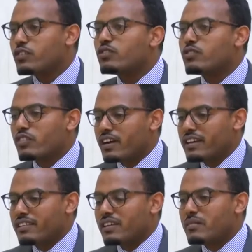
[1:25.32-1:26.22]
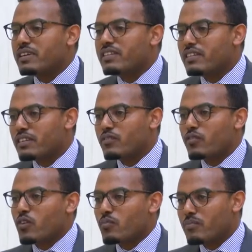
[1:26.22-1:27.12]
you're right. I mean,
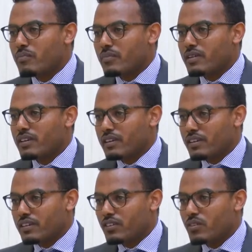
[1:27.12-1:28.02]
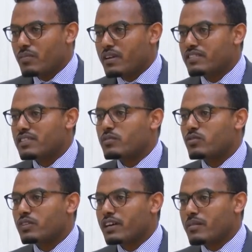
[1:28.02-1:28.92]
reform in Ethiopia seems
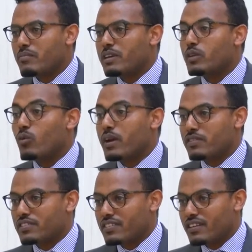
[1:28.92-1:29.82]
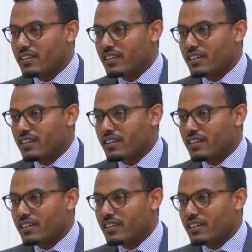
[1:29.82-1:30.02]
to come in waves.